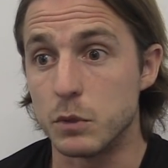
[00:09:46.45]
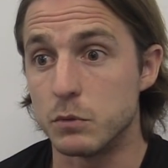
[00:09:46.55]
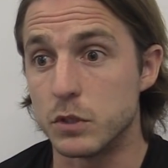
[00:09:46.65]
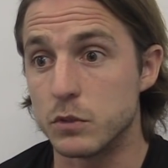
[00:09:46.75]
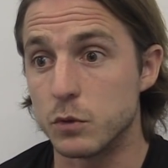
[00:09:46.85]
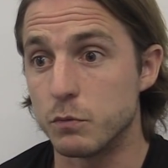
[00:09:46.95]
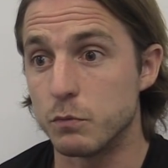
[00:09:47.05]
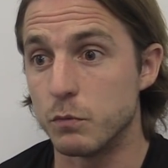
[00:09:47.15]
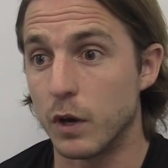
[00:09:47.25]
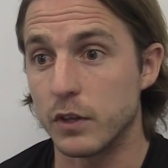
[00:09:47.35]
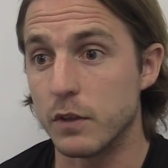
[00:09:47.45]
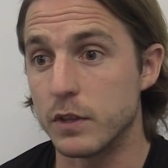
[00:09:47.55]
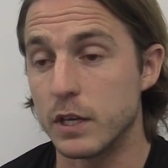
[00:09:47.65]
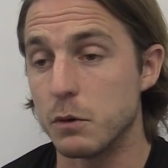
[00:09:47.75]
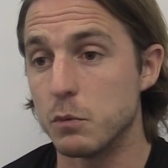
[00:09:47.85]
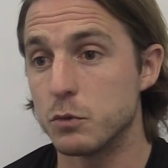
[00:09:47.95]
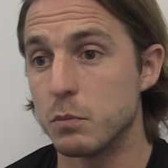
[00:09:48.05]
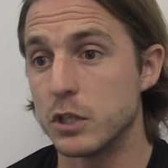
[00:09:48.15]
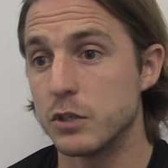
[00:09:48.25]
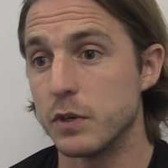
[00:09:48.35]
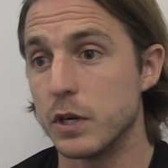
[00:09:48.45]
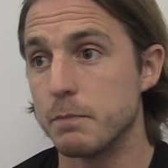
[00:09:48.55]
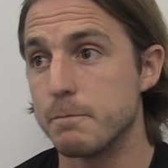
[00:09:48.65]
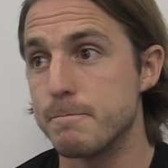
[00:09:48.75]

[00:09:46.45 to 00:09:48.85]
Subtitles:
We were just sort of, I don't think it was much of a